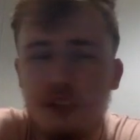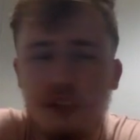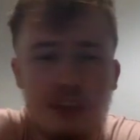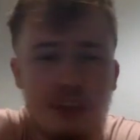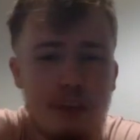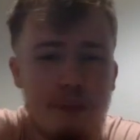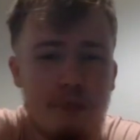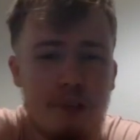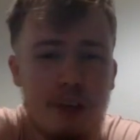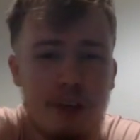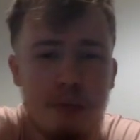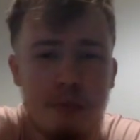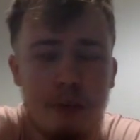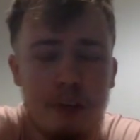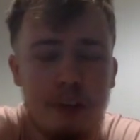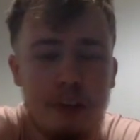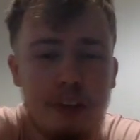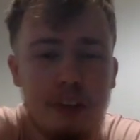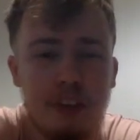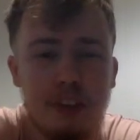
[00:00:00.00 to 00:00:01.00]
in my
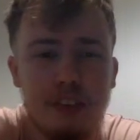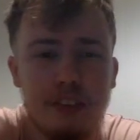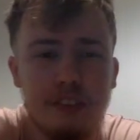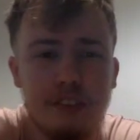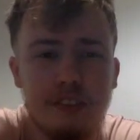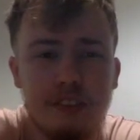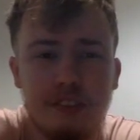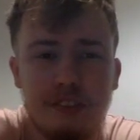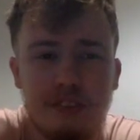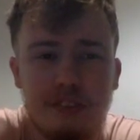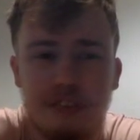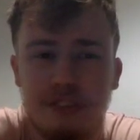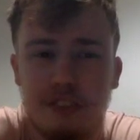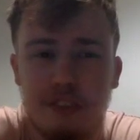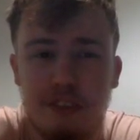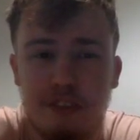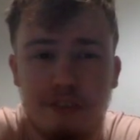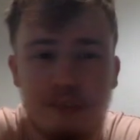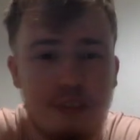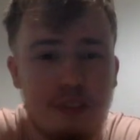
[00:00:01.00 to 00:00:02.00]
opinion,
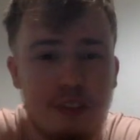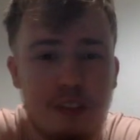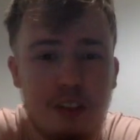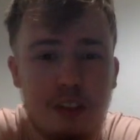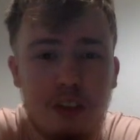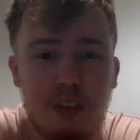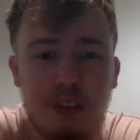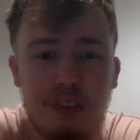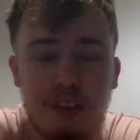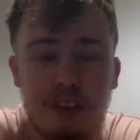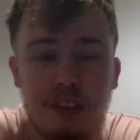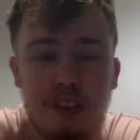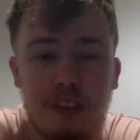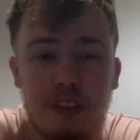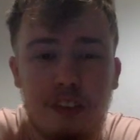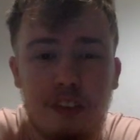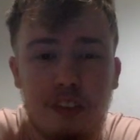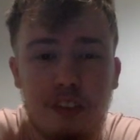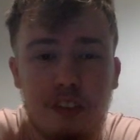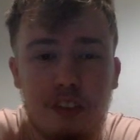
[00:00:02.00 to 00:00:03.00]
you know, Vince
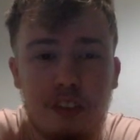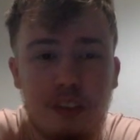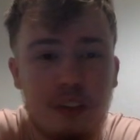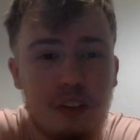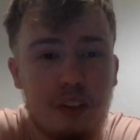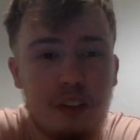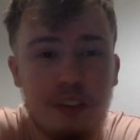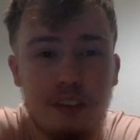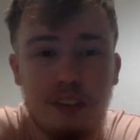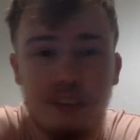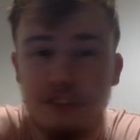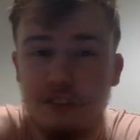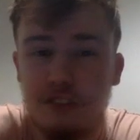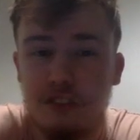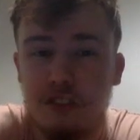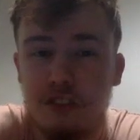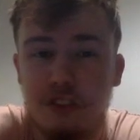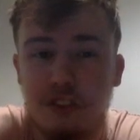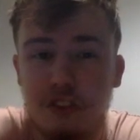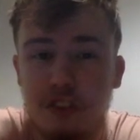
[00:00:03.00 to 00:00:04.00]
is just going to
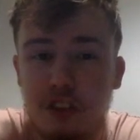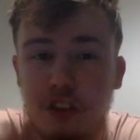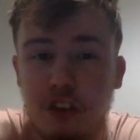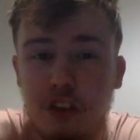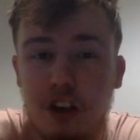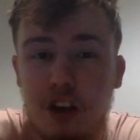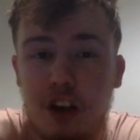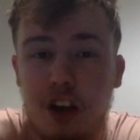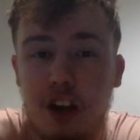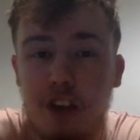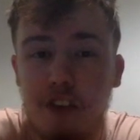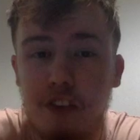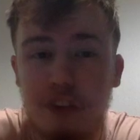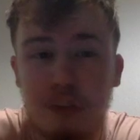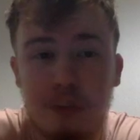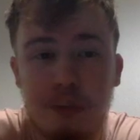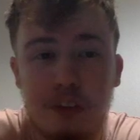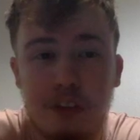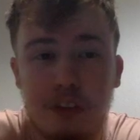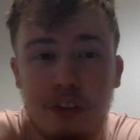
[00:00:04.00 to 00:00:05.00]
have
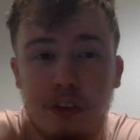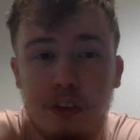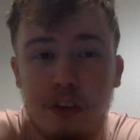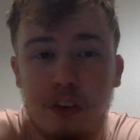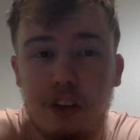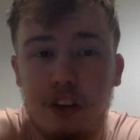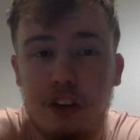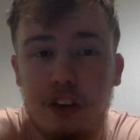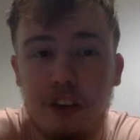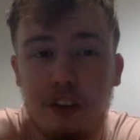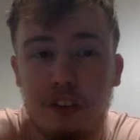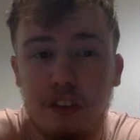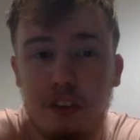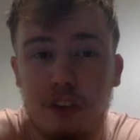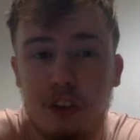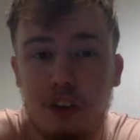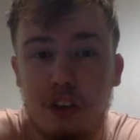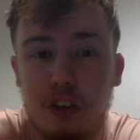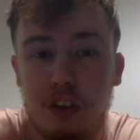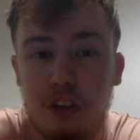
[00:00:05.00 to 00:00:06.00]
WrestleMania going on as
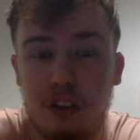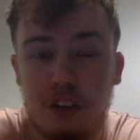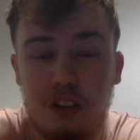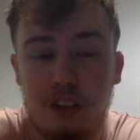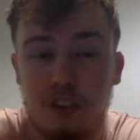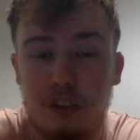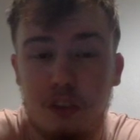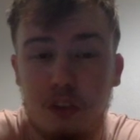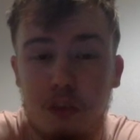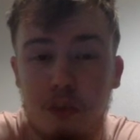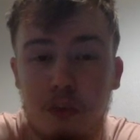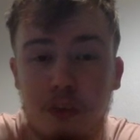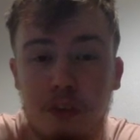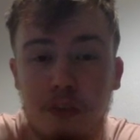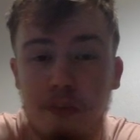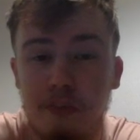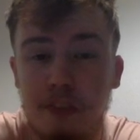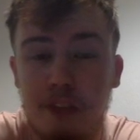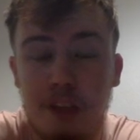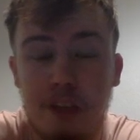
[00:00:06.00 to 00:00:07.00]
normal.
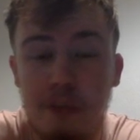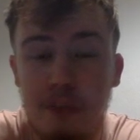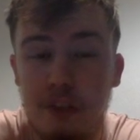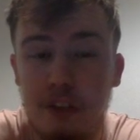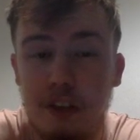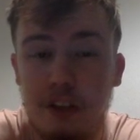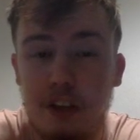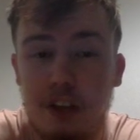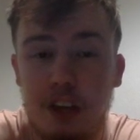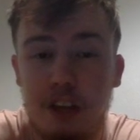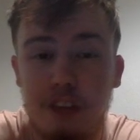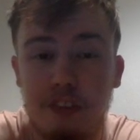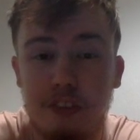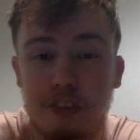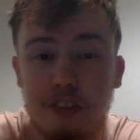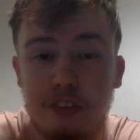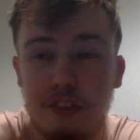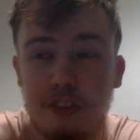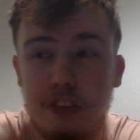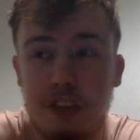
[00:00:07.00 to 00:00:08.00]
Maybe they're going to have,
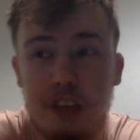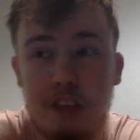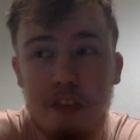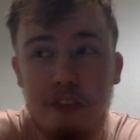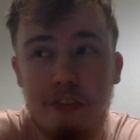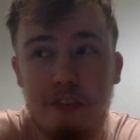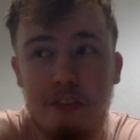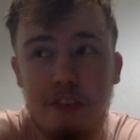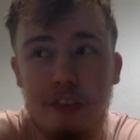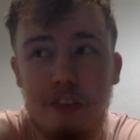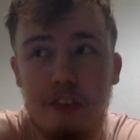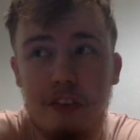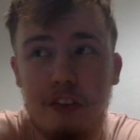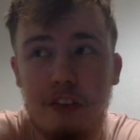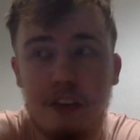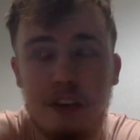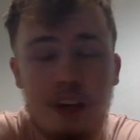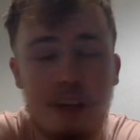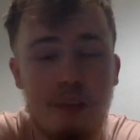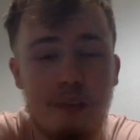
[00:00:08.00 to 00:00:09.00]
maybe
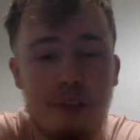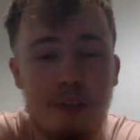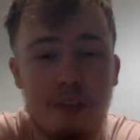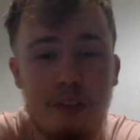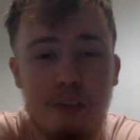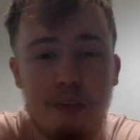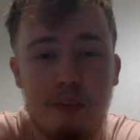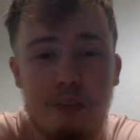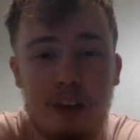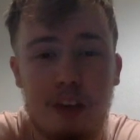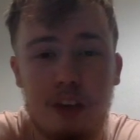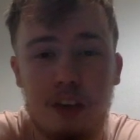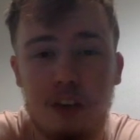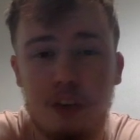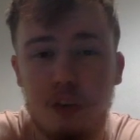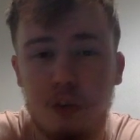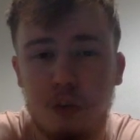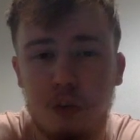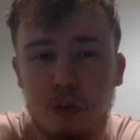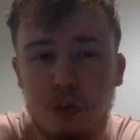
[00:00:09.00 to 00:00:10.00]
they'll have maybe behind
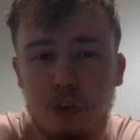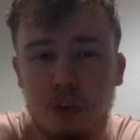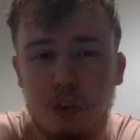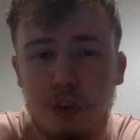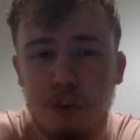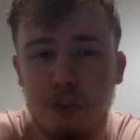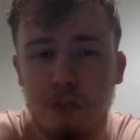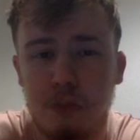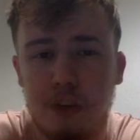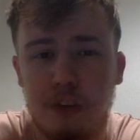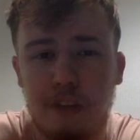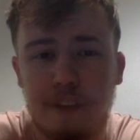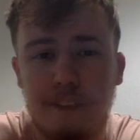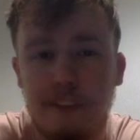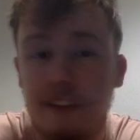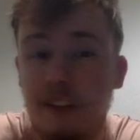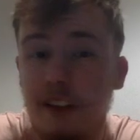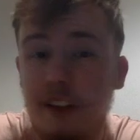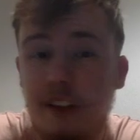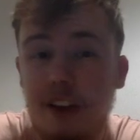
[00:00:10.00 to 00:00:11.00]
closed doors, but
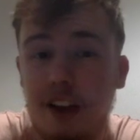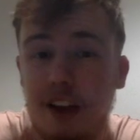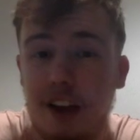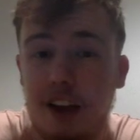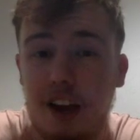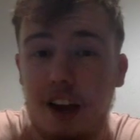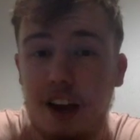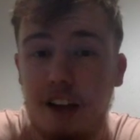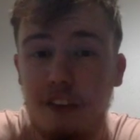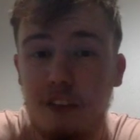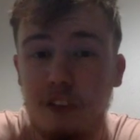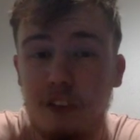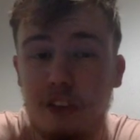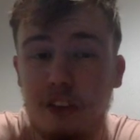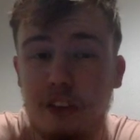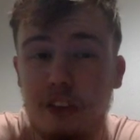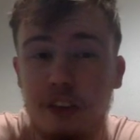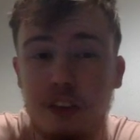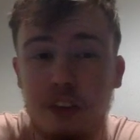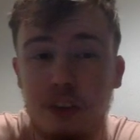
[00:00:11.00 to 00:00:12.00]
I don't
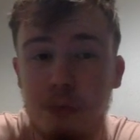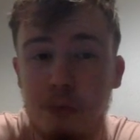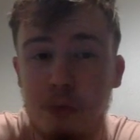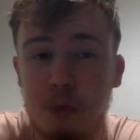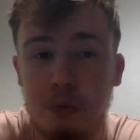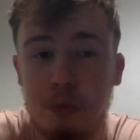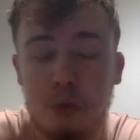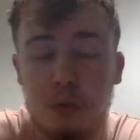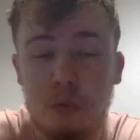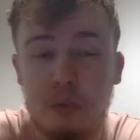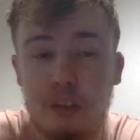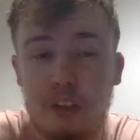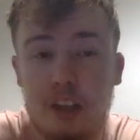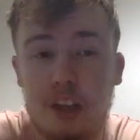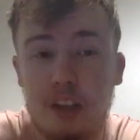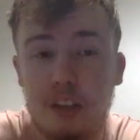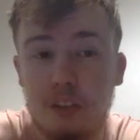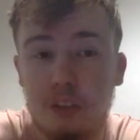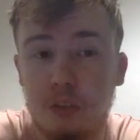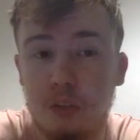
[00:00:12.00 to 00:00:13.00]
think he's going to postpone the
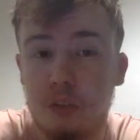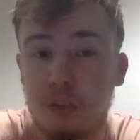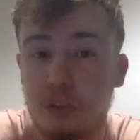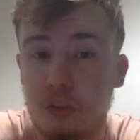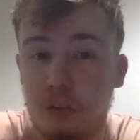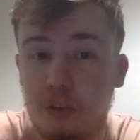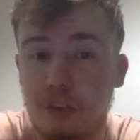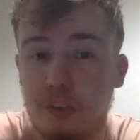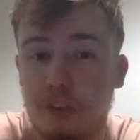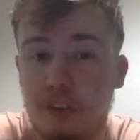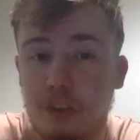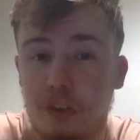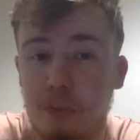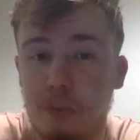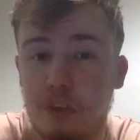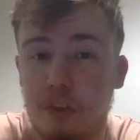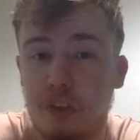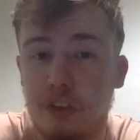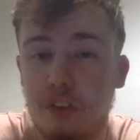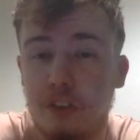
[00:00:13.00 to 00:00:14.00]
actual show itself
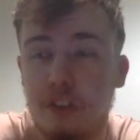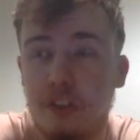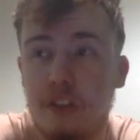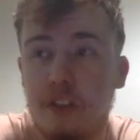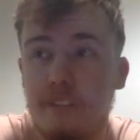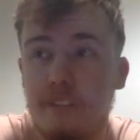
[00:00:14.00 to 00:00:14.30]
because,